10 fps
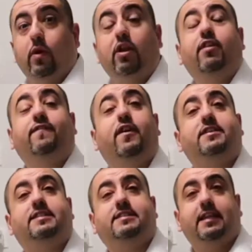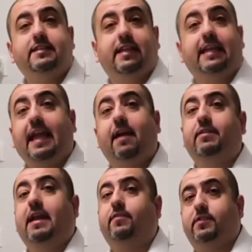When I first attended and
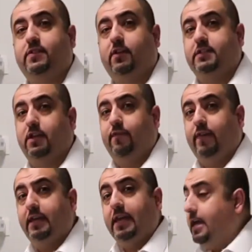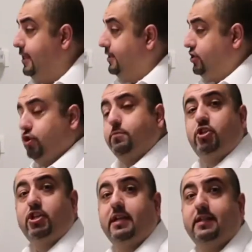carried out the site survey, the two
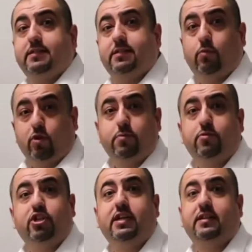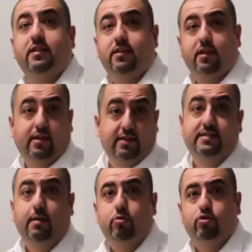machines, the washing machine and the
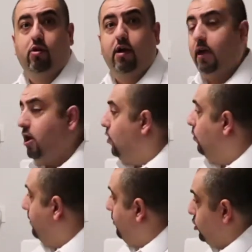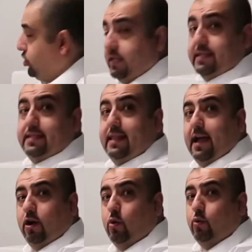tumble dryer, were pushed into
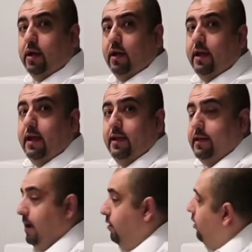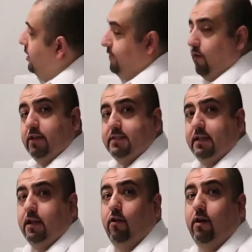that corner. Now I advised
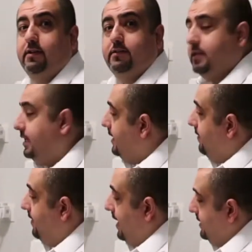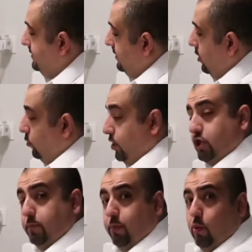the client that we
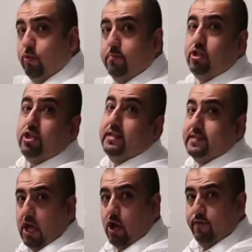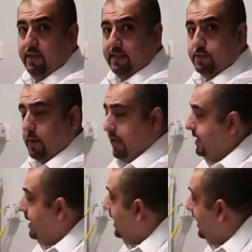should pull the machines over this
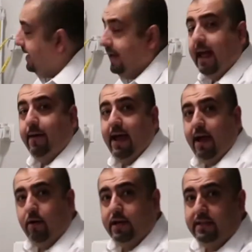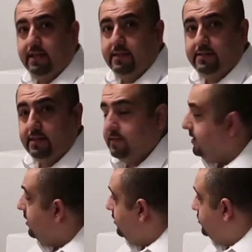way and allow our
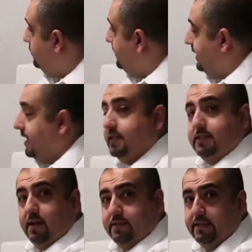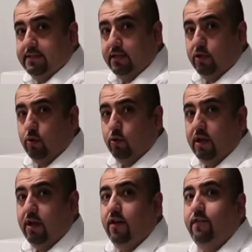condensers to be tucked into the
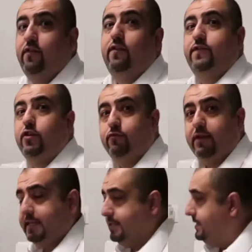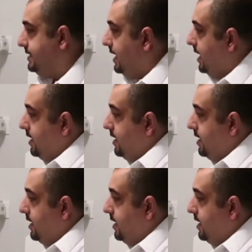corner for a few reasons.